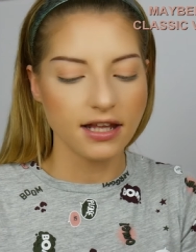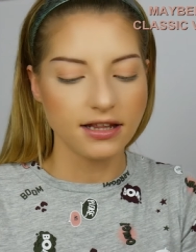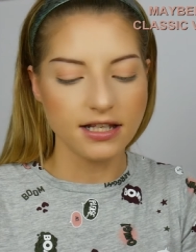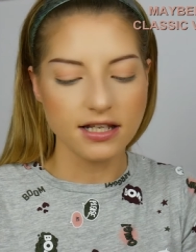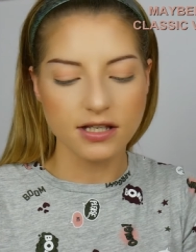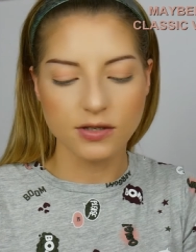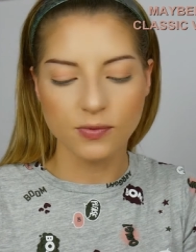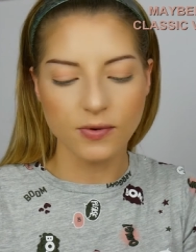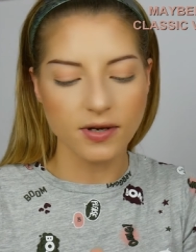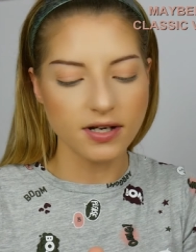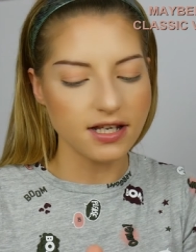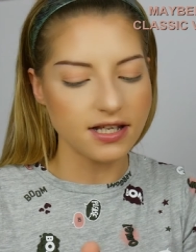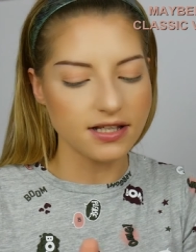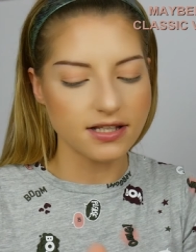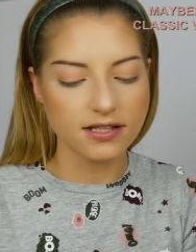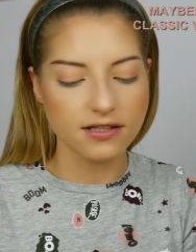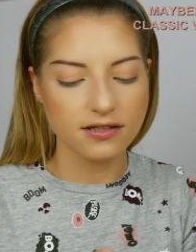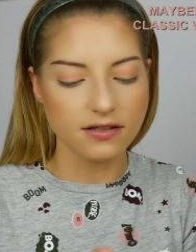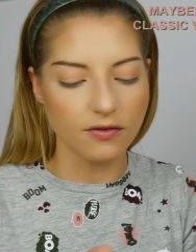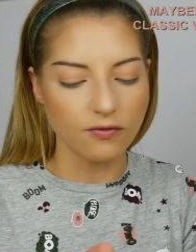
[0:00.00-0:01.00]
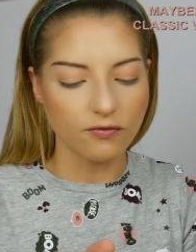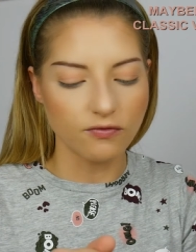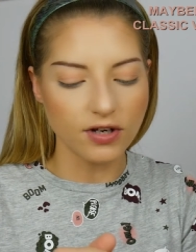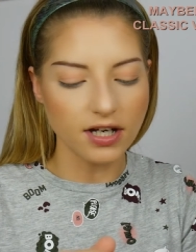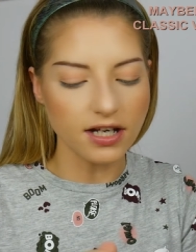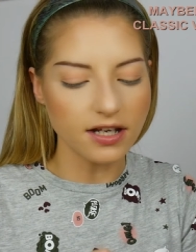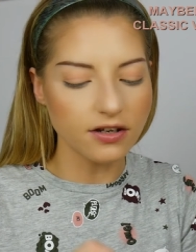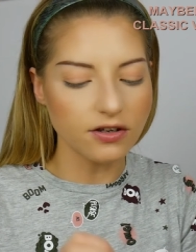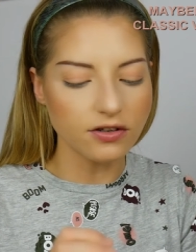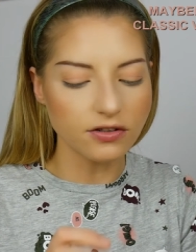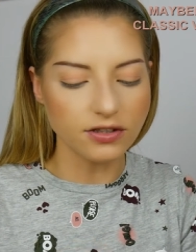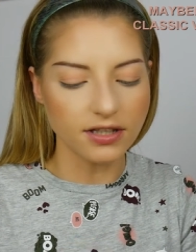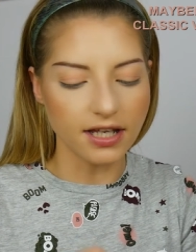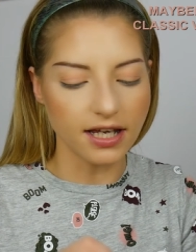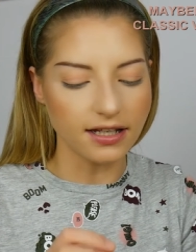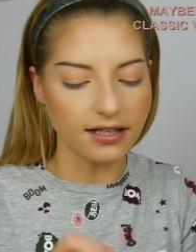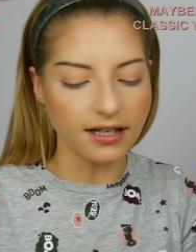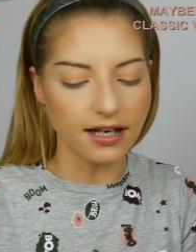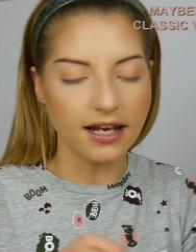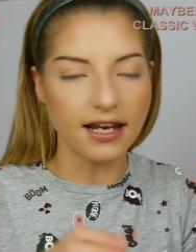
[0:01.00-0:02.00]
This one is really good
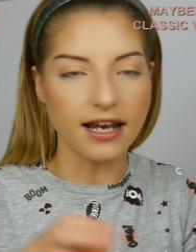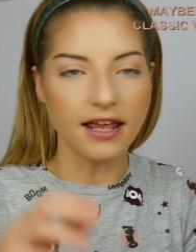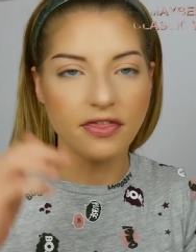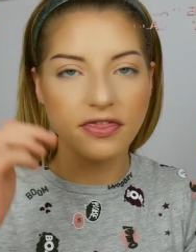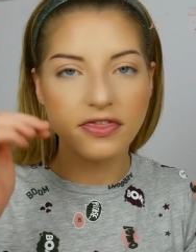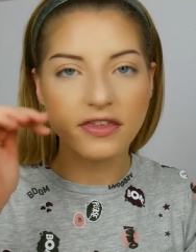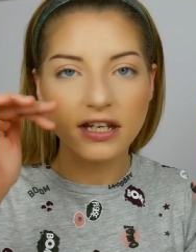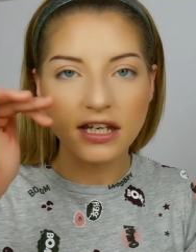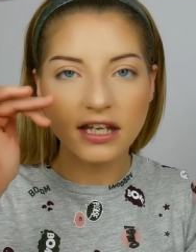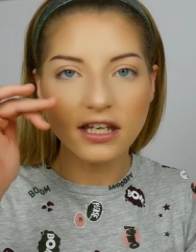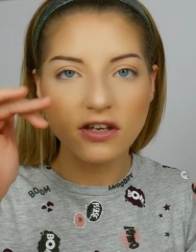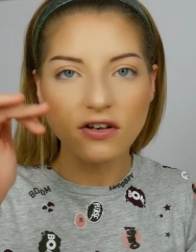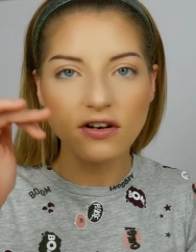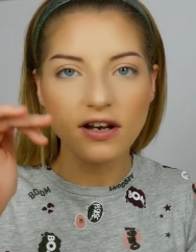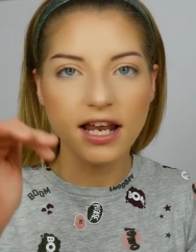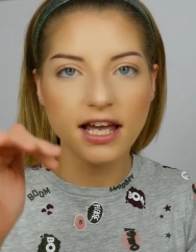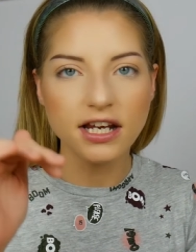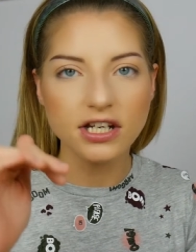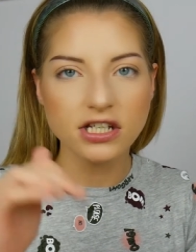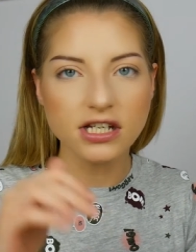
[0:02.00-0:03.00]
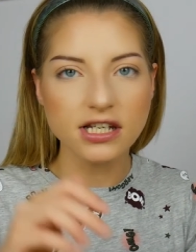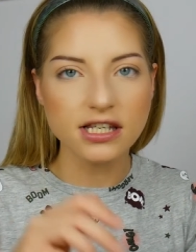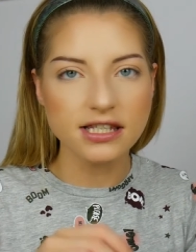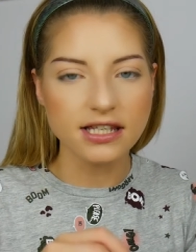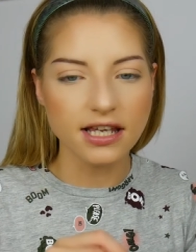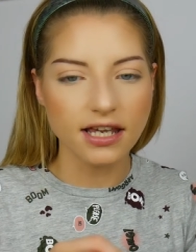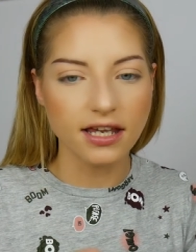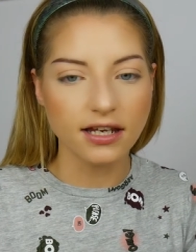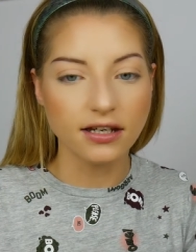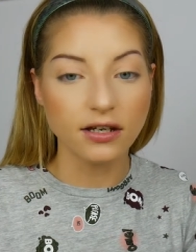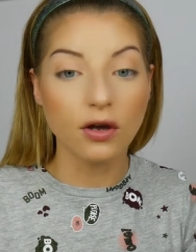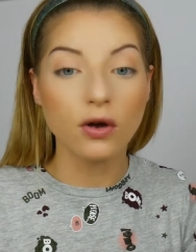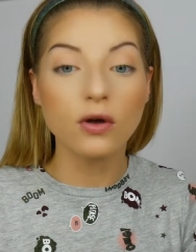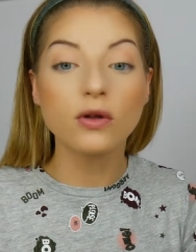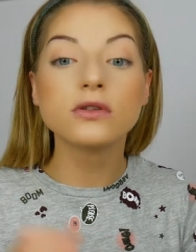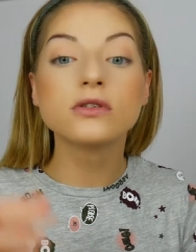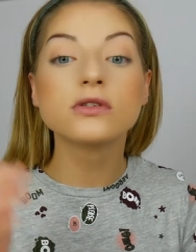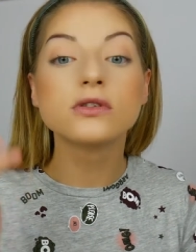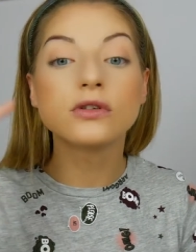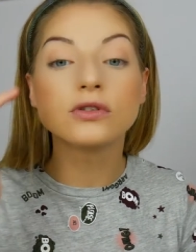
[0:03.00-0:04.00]
at lengthening your lashes and
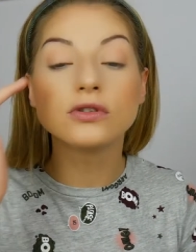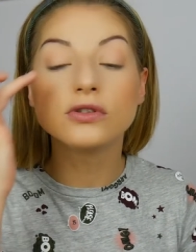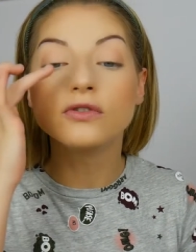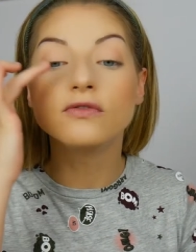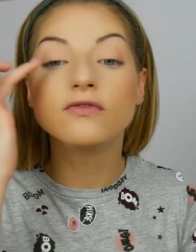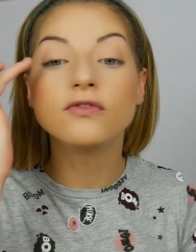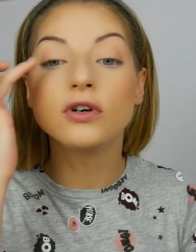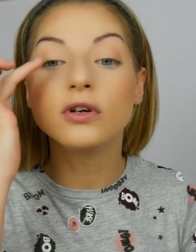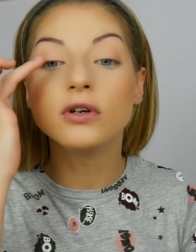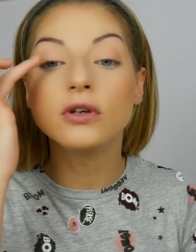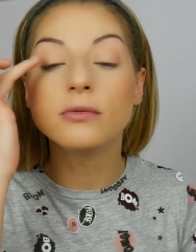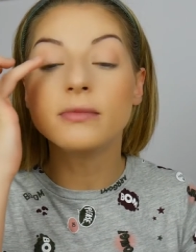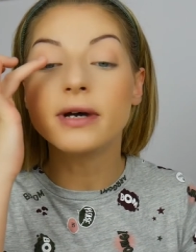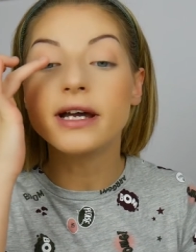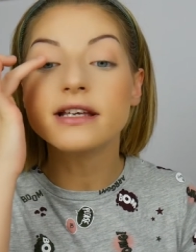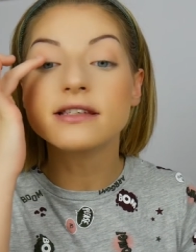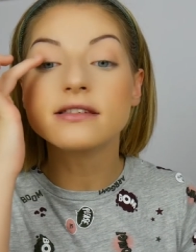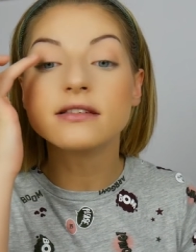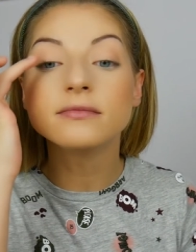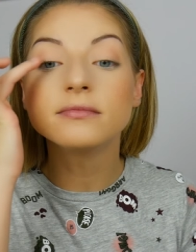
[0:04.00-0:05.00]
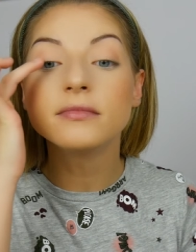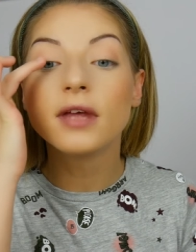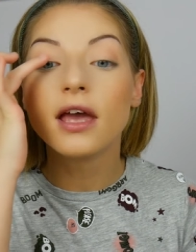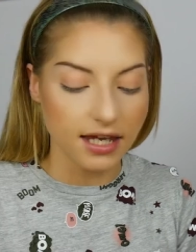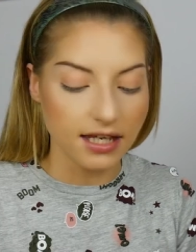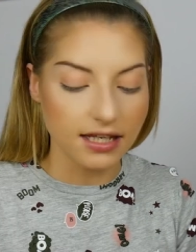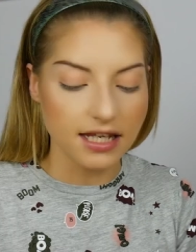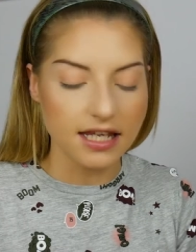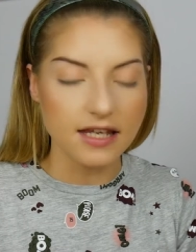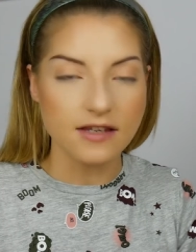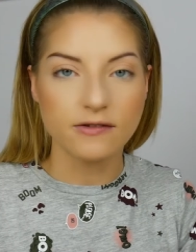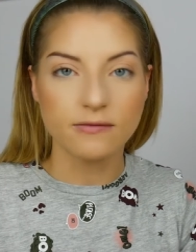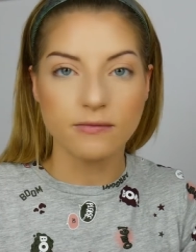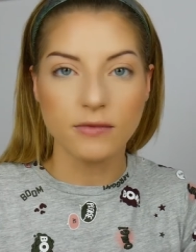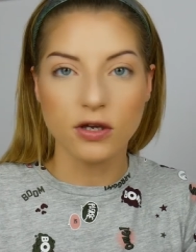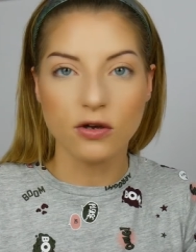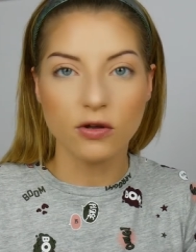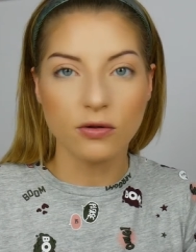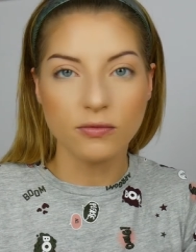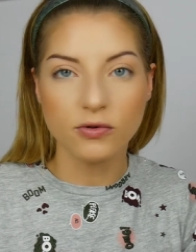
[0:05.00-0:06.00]
also to volumize them. It gives
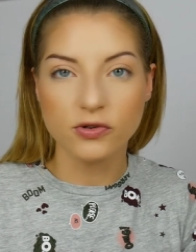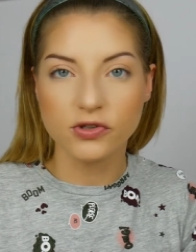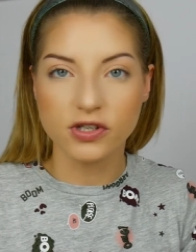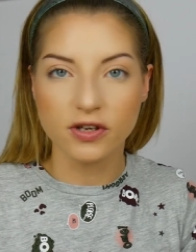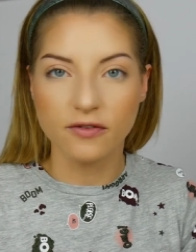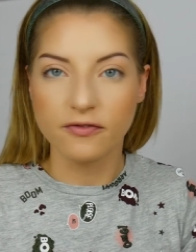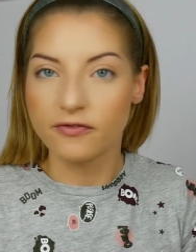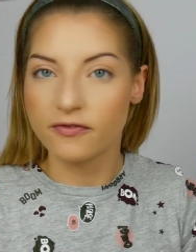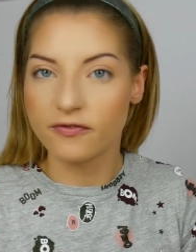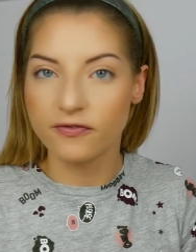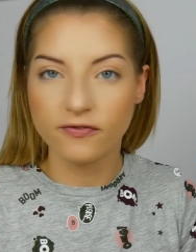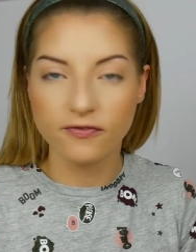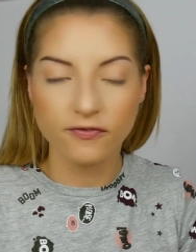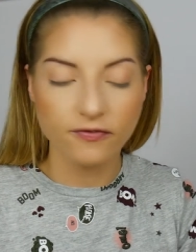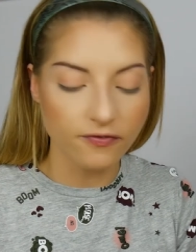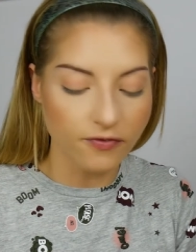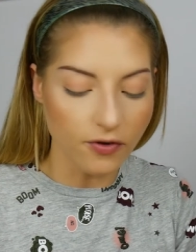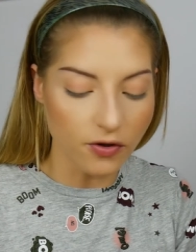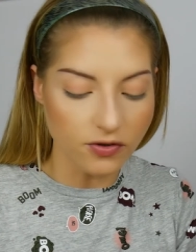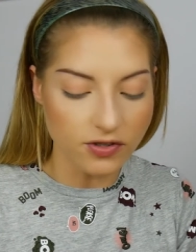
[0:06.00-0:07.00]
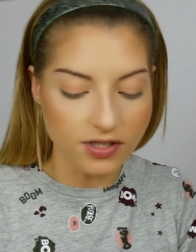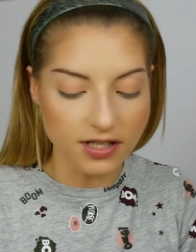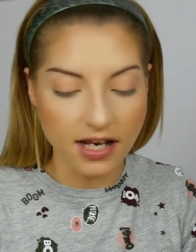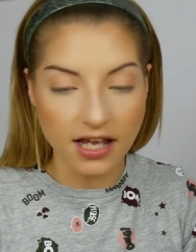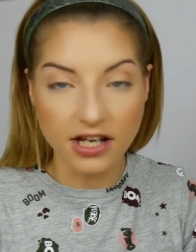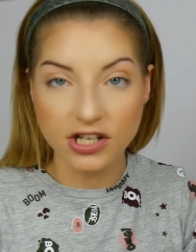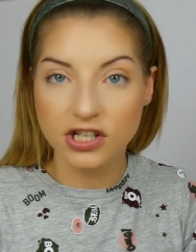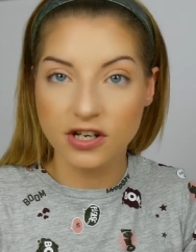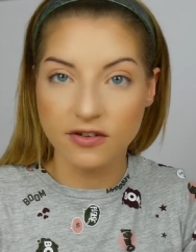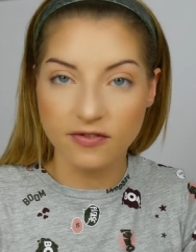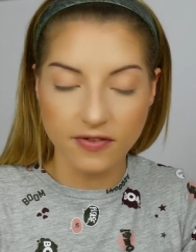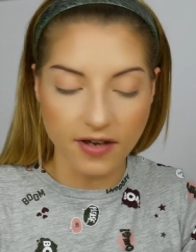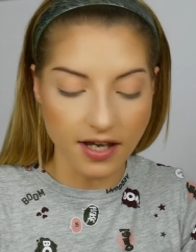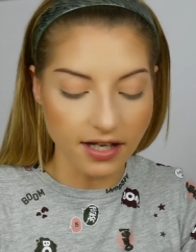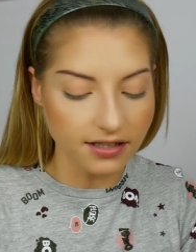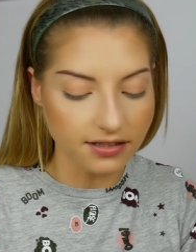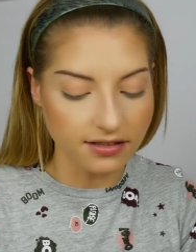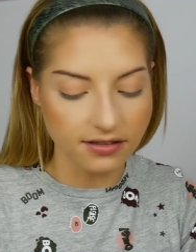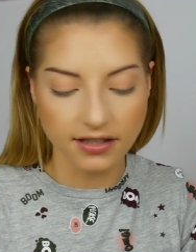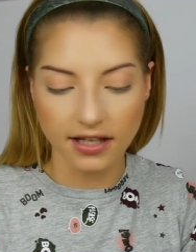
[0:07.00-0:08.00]
me almost a false lash
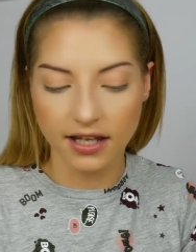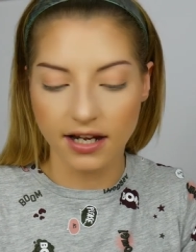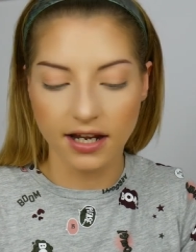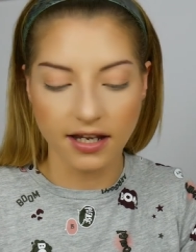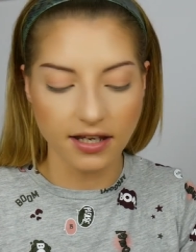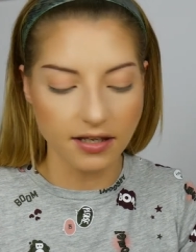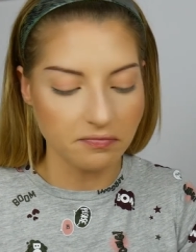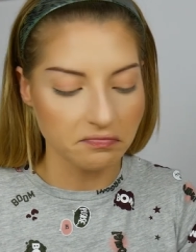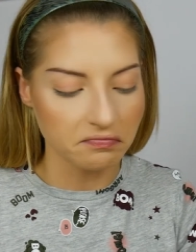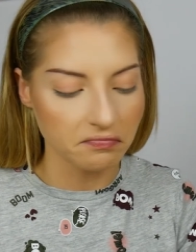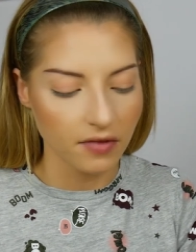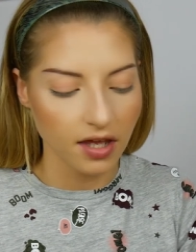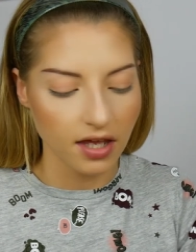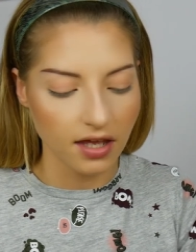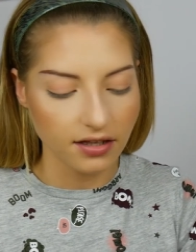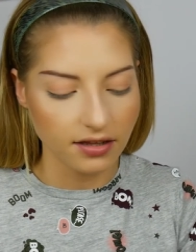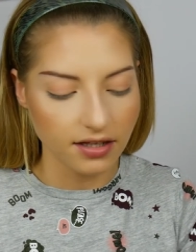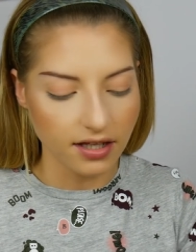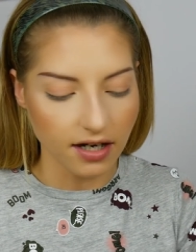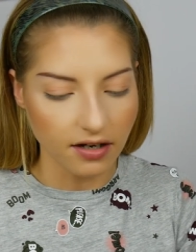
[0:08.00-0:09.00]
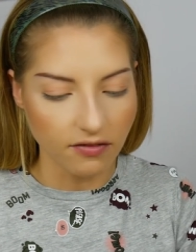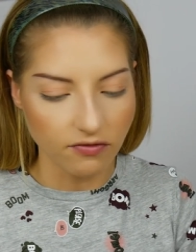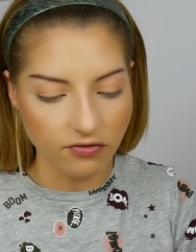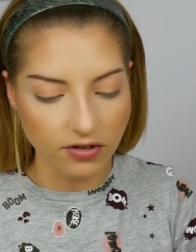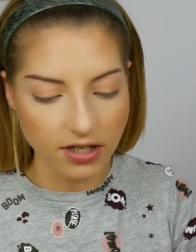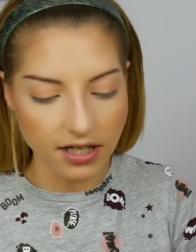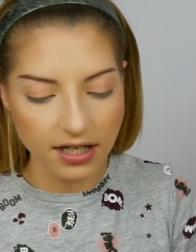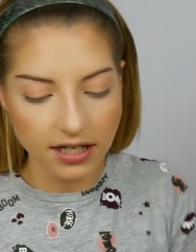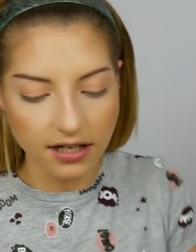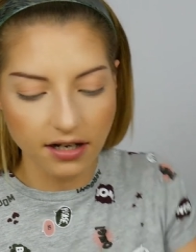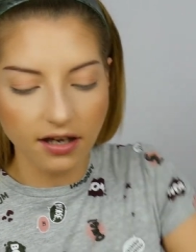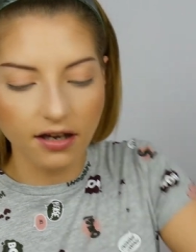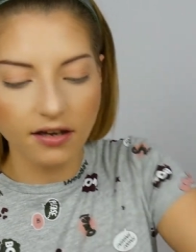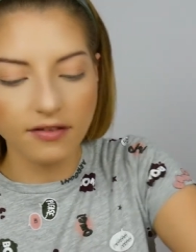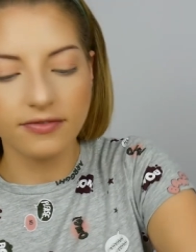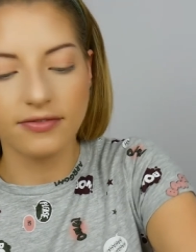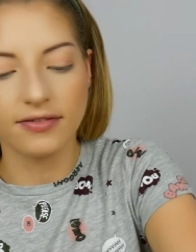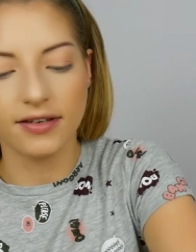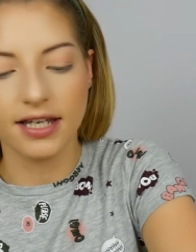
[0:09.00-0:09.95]
effect that I that I really love.